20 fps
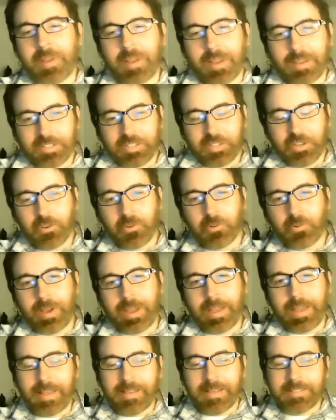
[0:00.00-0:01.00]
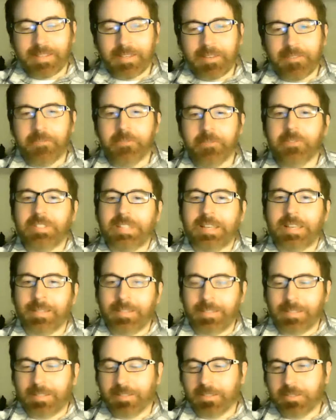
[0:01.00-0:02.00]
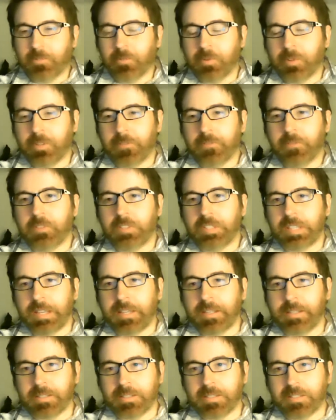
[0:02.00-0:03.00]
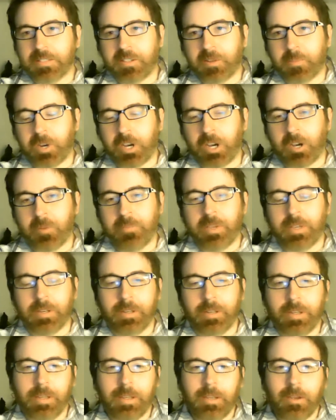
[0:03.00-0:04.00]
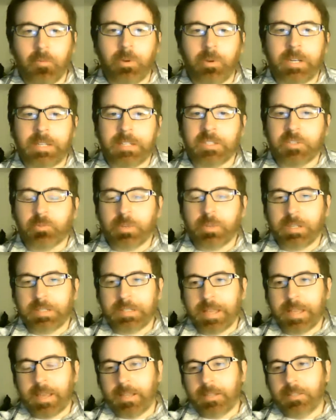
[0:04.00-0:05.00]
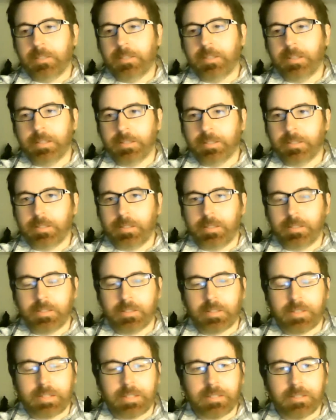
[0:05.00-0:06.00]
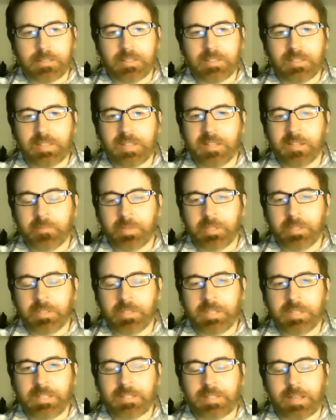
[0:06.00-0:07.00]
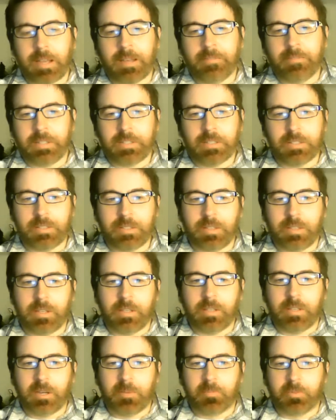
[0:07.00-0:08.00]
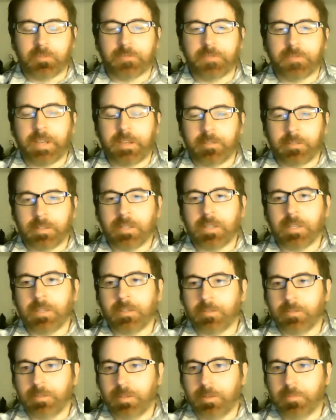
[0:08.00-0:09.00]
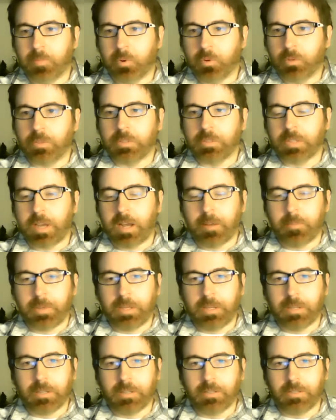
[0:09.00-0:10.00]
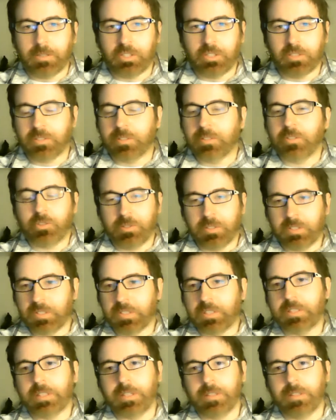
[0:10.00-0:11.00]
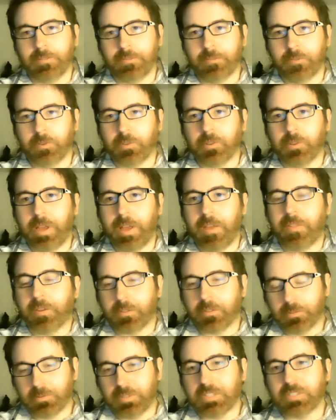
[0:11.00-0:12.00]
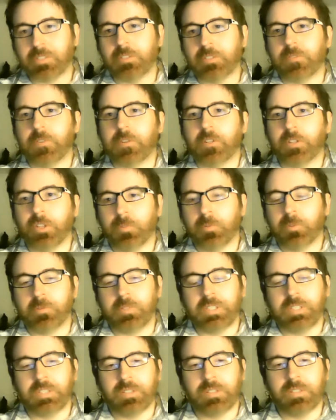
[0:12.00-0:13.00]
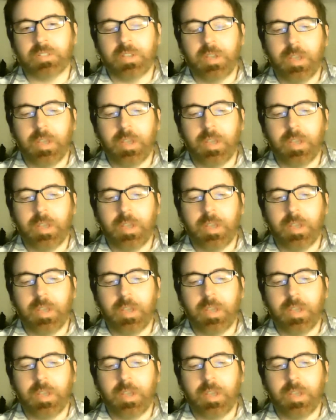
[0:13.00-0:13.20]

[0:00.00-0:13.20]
So as a food scientist, one of the food scientists in our department, what I just wanted to add to this is that sustainability is obviously a profoundly important topic, just intrinsically for ethical reasons, for global reasons.